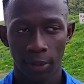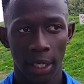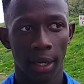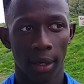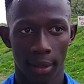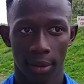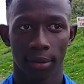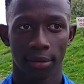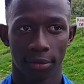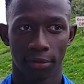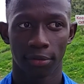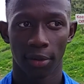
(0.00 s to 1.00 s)
Yeah,
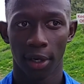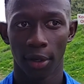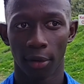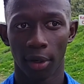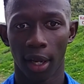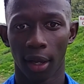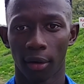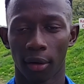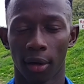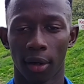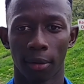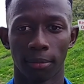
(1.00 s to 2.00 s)
it's really good. Like,
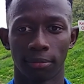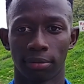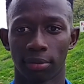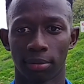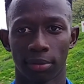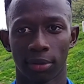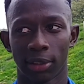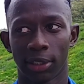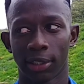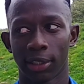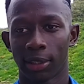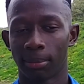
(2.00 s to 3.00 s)

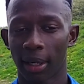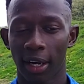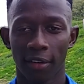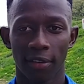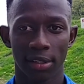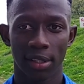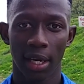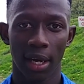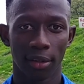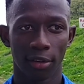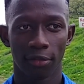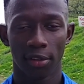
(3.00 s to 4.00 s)
my gaffer's
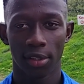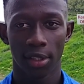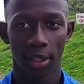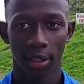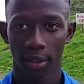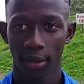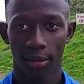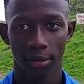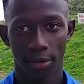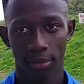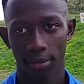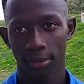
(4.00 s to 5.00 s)
dad, obviously.
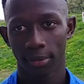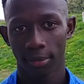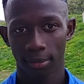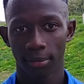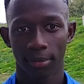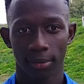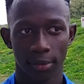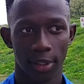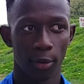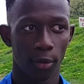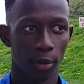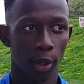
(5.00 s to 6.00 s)

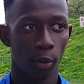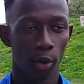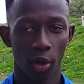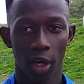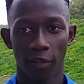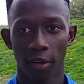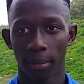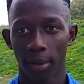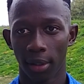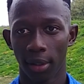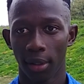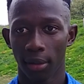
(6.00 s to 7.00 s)
He will look after
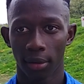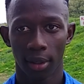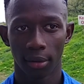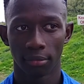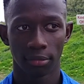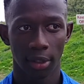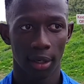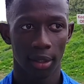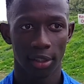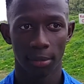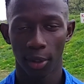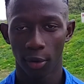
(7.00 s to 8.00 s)
me and yeah,
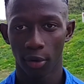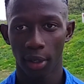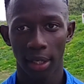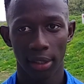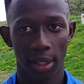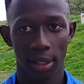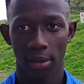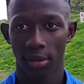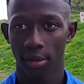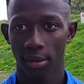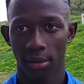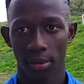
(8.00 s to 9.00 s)
give me good
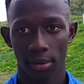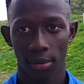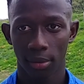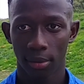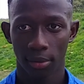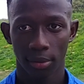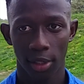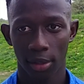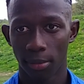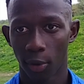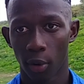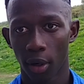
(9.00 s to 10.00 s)
ideas, teach
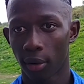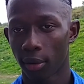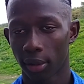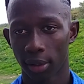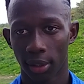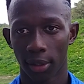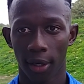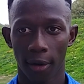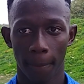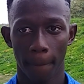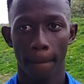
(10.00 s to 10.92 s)
me well, and then yeah.